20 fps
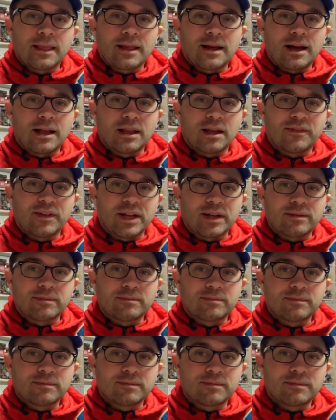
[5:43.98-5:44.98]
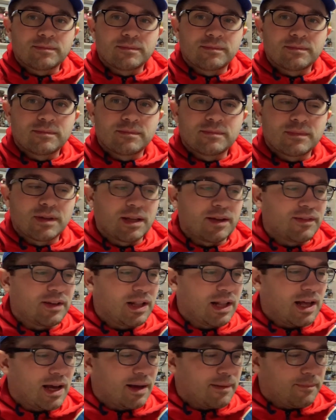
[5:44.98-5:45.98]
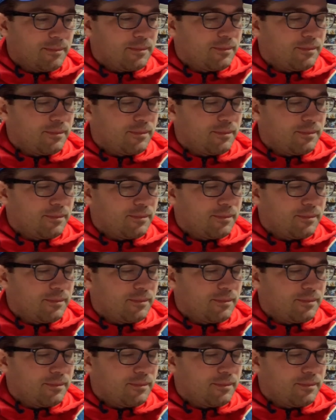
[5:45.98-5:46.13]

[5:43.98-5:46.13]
I love it. I love it a lot.